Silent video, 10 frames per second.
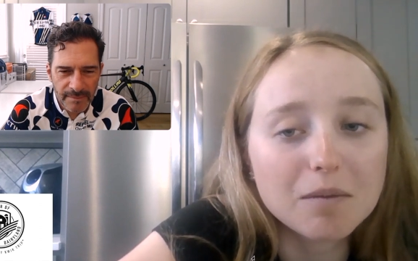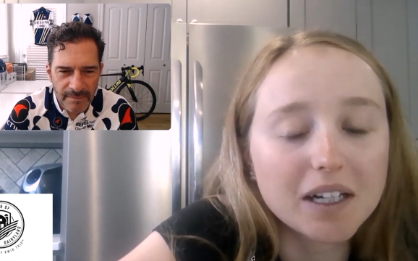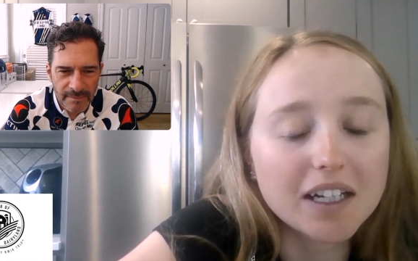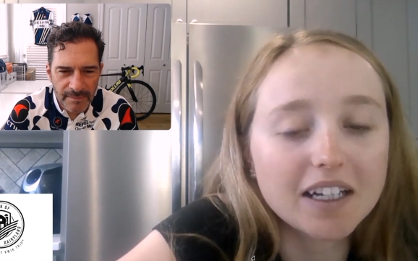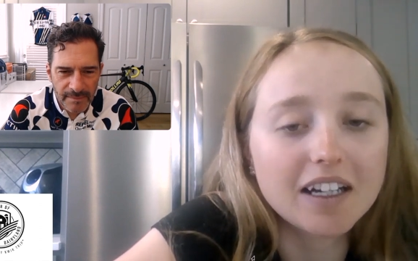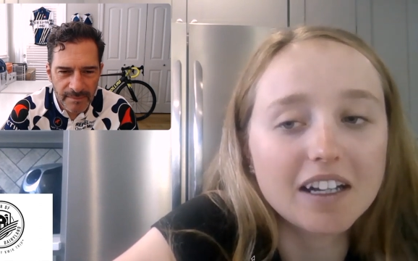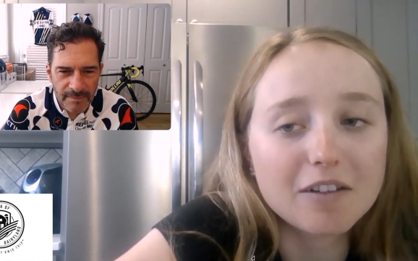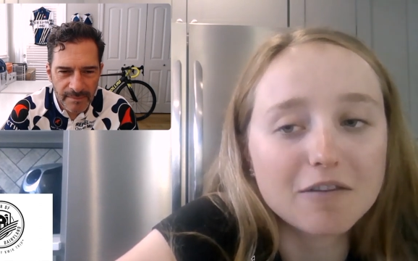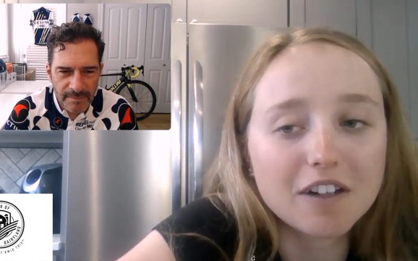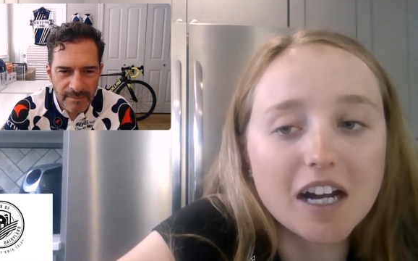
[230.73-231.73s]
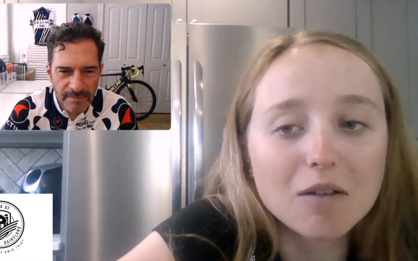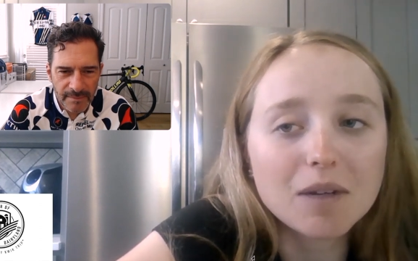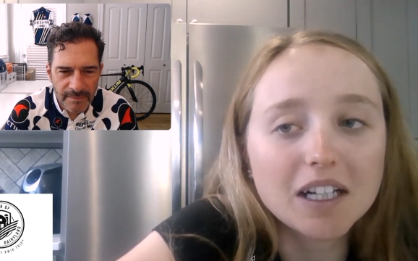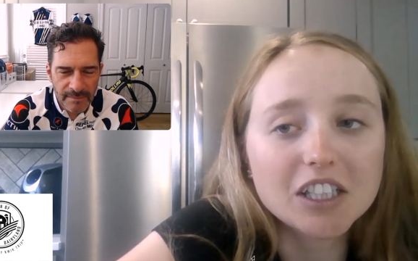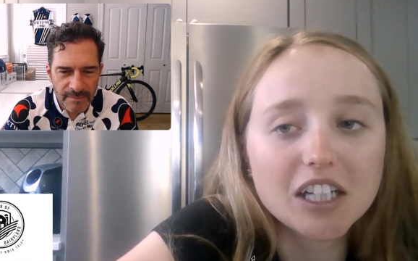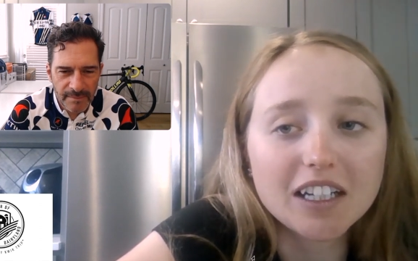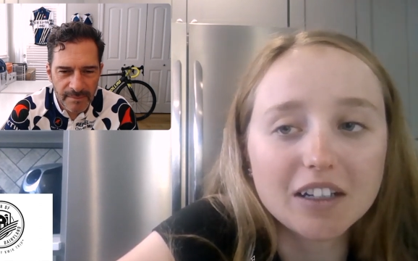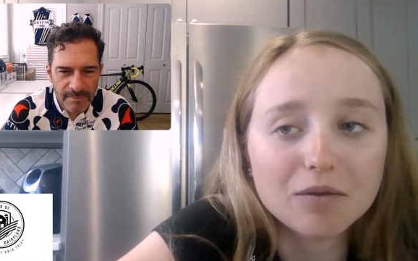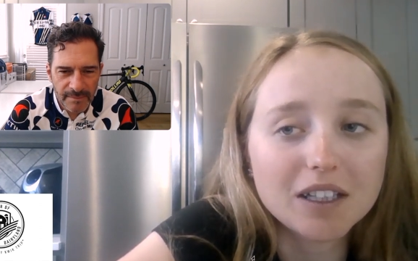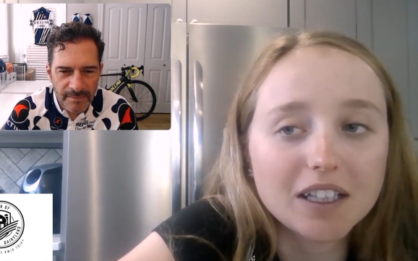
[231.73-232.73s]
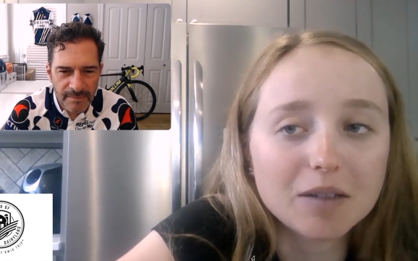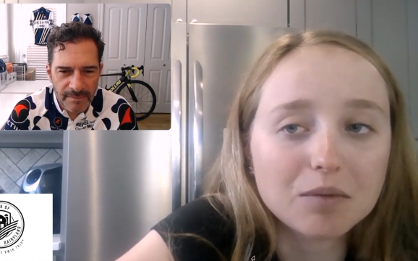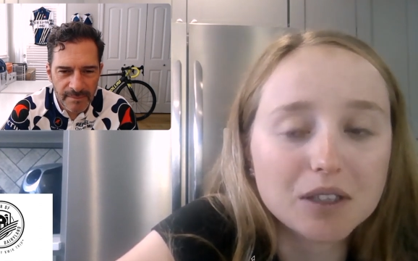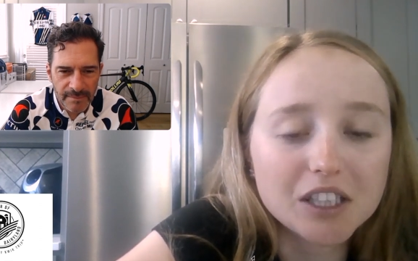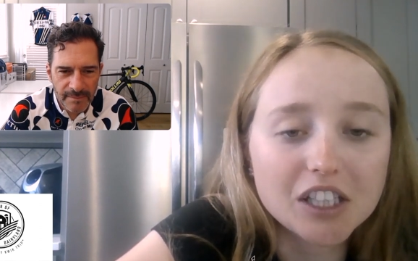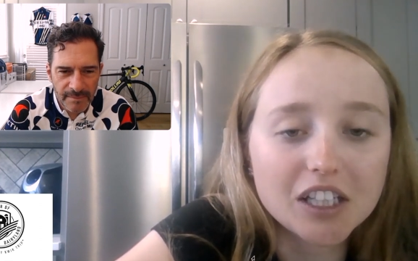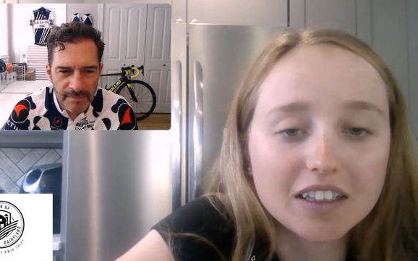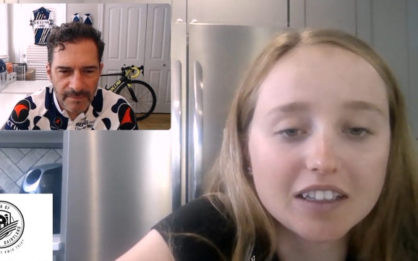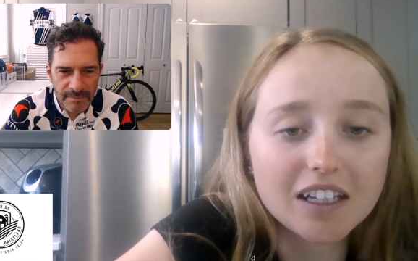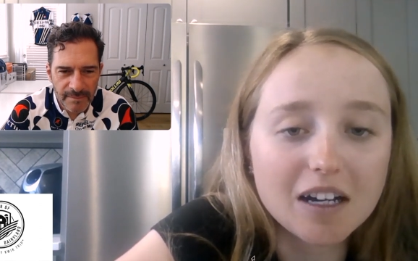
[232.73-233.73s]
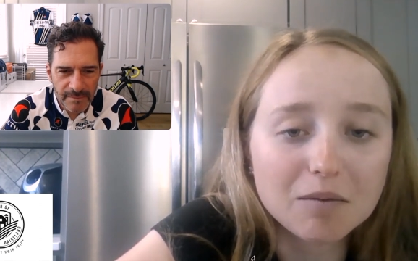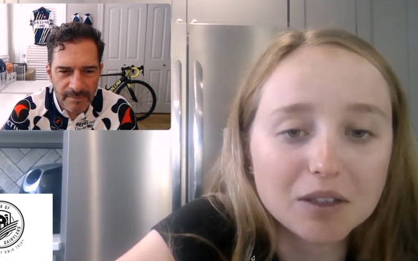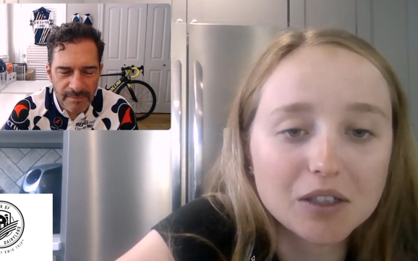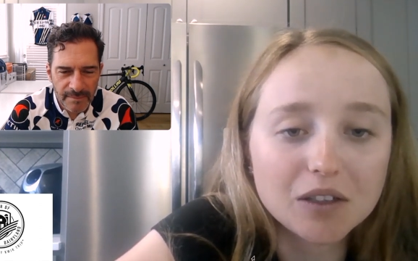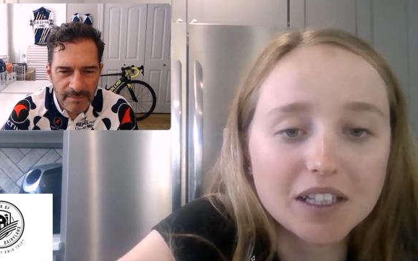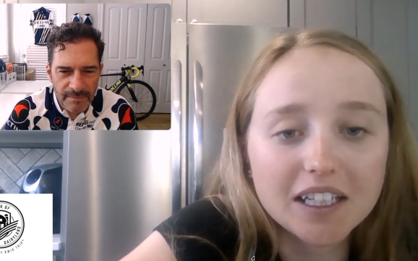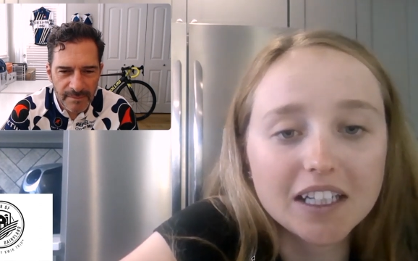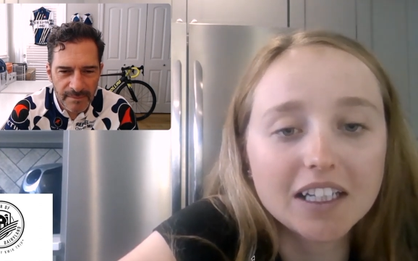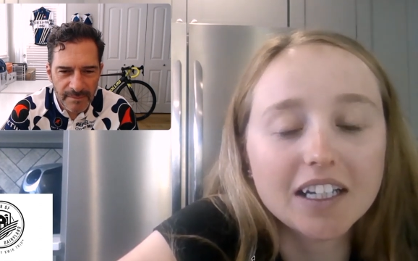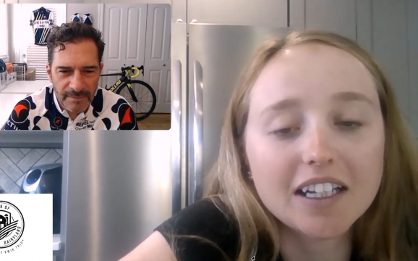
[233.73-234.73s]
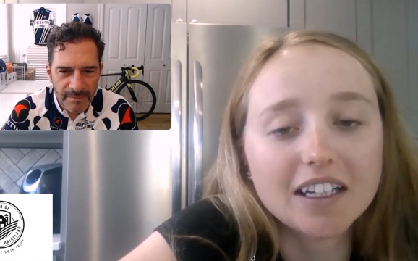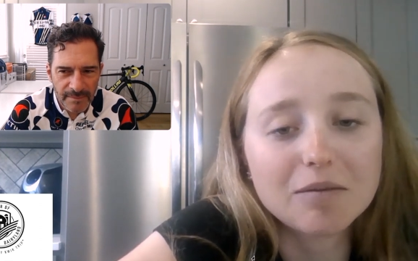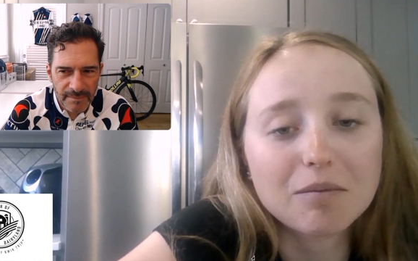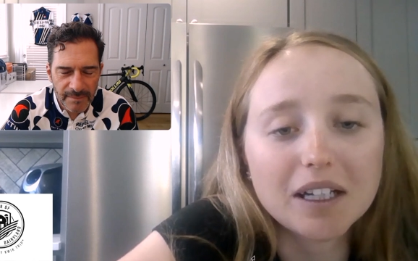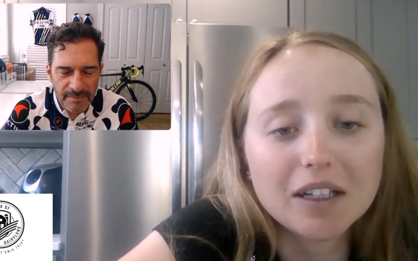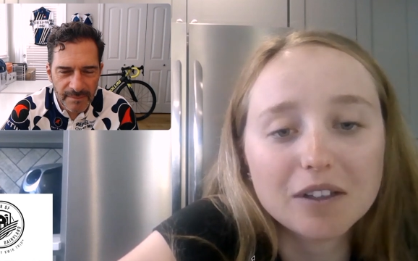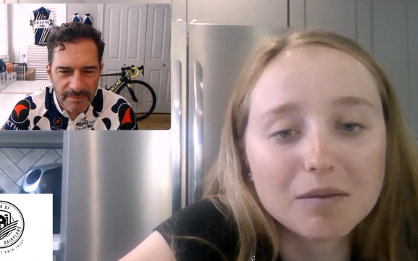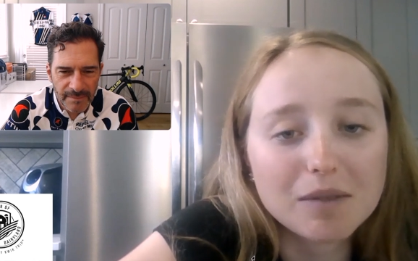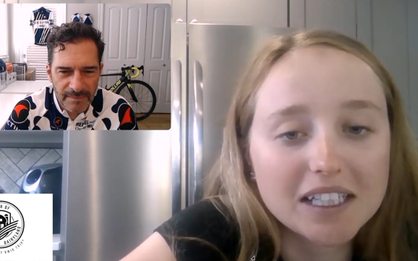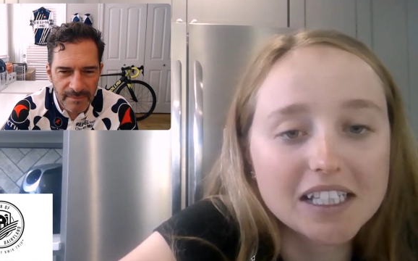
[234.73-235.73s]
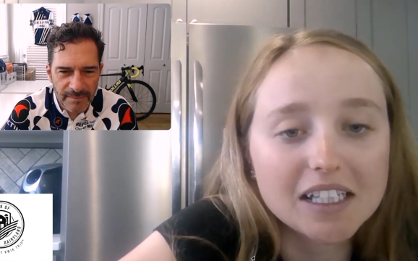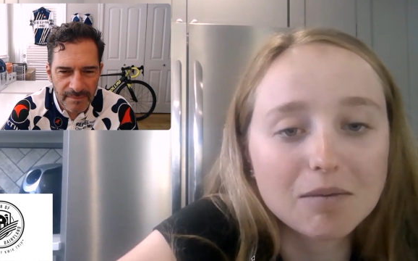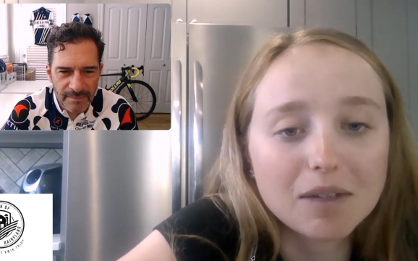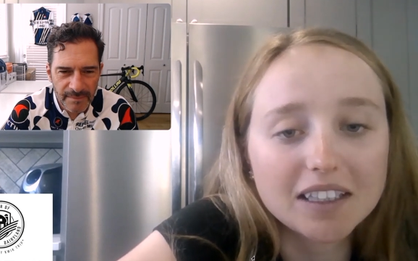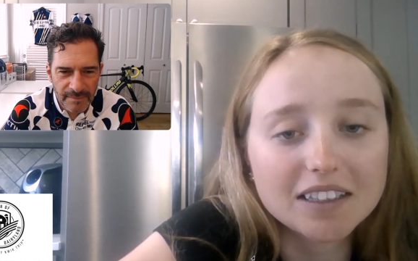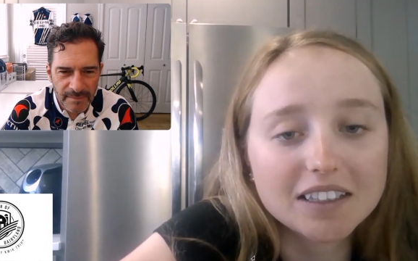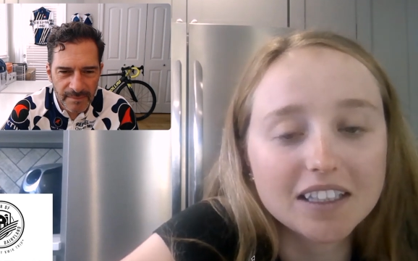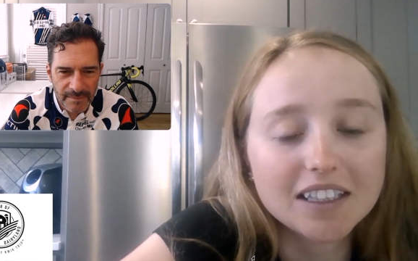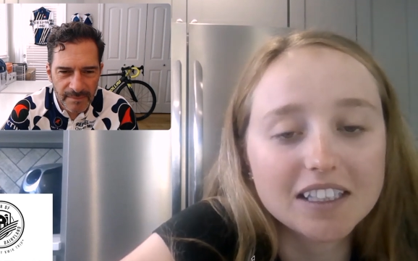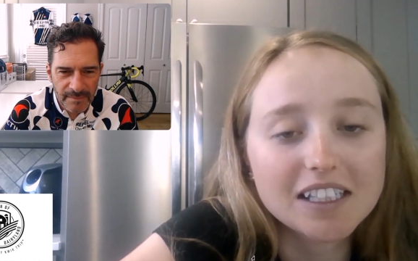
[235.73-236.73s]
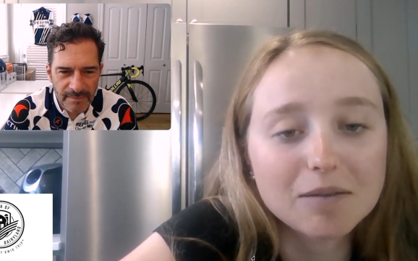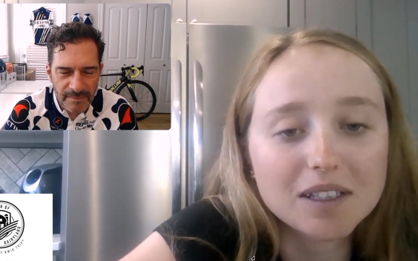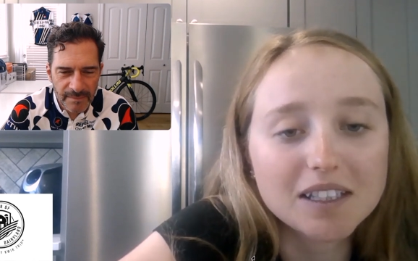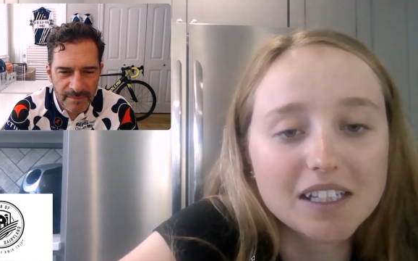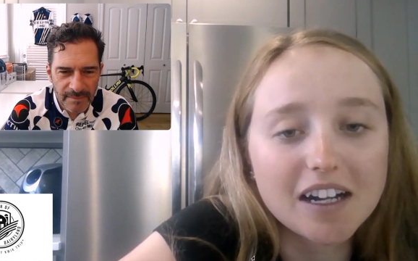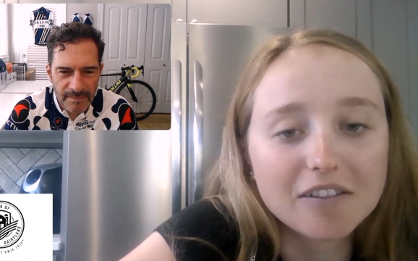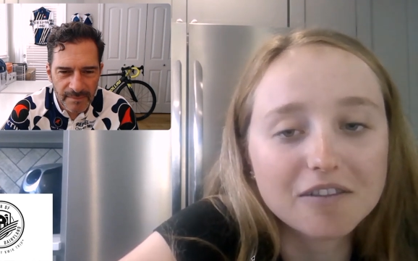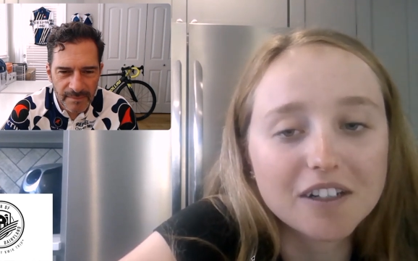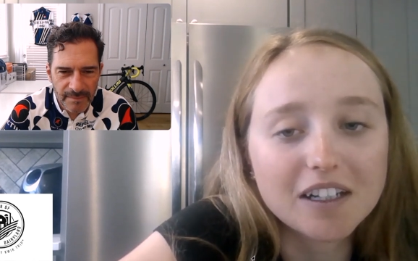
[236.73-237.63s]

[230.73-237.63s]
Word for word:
Speaker 1: but for how much I really appreciate the opportunity and being with my teammates and the team staff.